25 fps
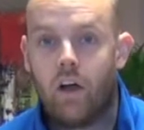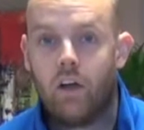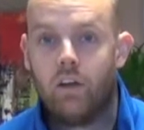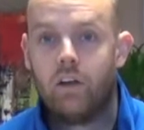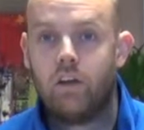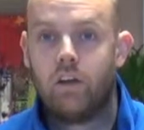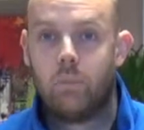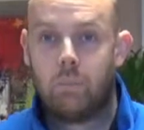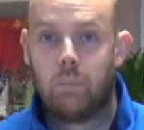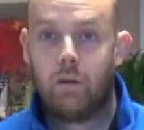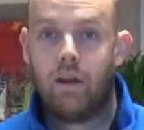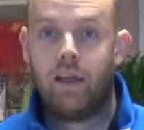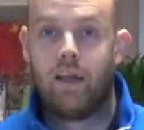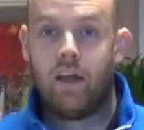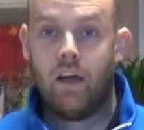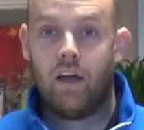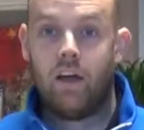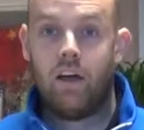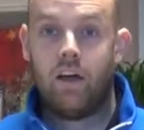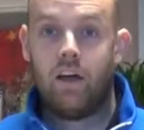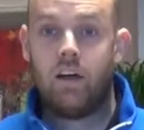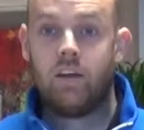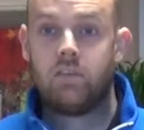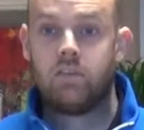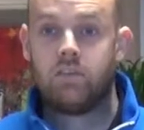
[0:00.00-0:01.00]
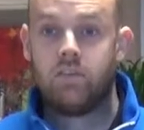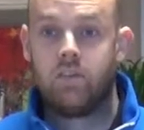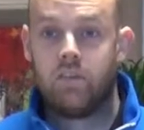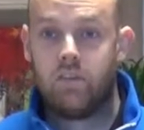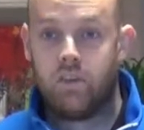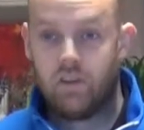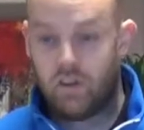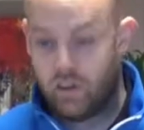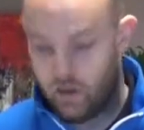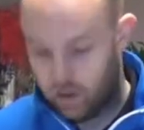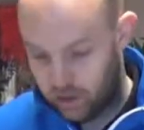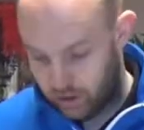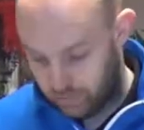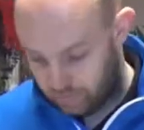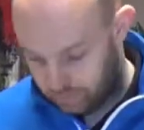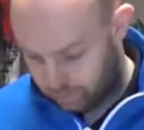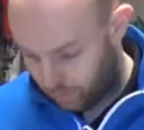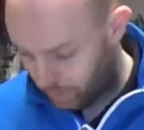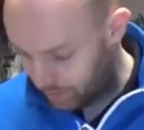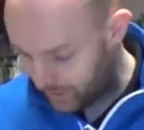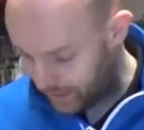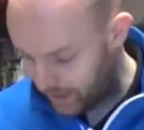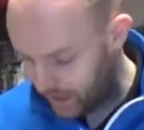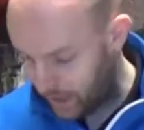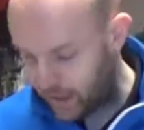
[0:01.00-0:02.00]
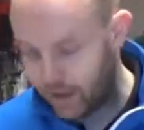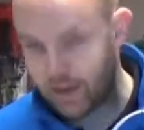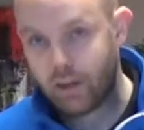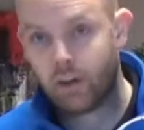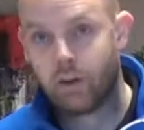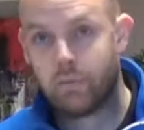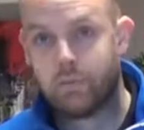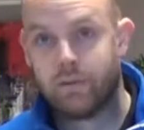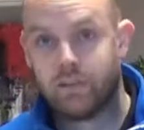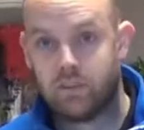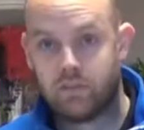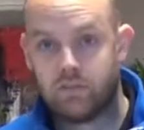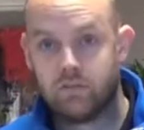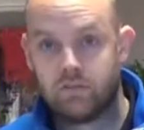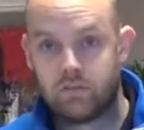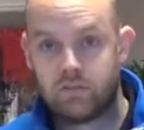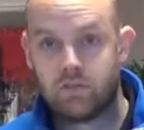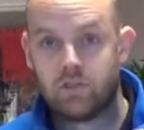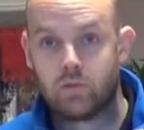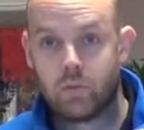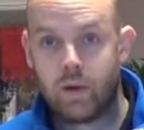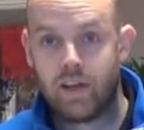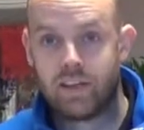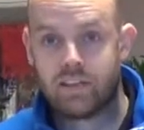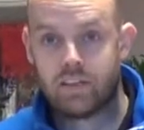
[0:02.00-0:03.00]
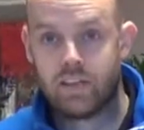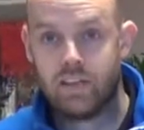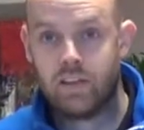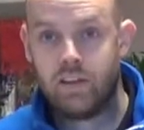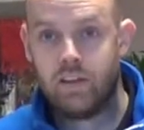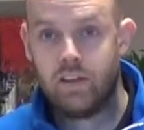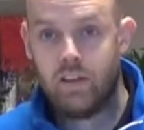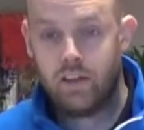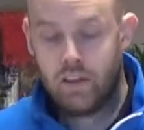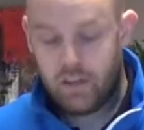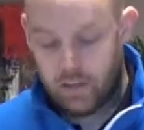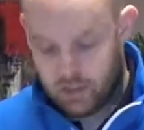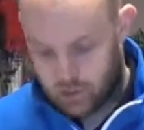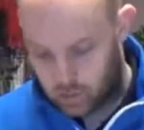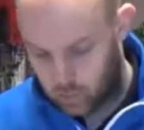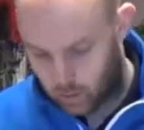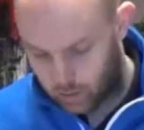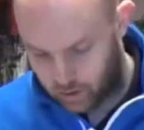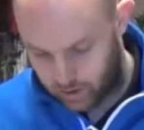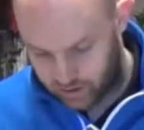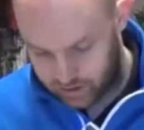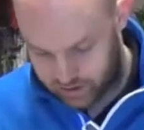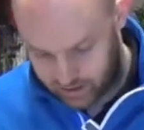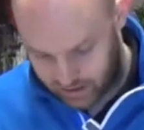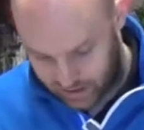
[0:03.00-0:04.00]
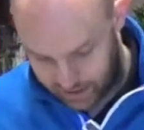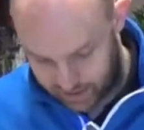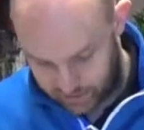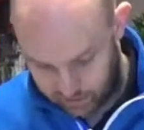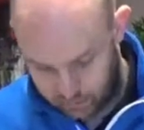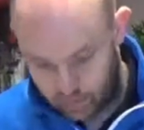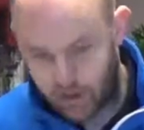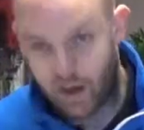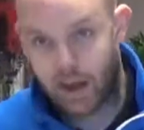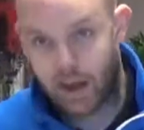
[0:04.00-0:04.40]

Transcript: I'm going to play hard. I'm going to probably get a little bit sweaty, so I like to add a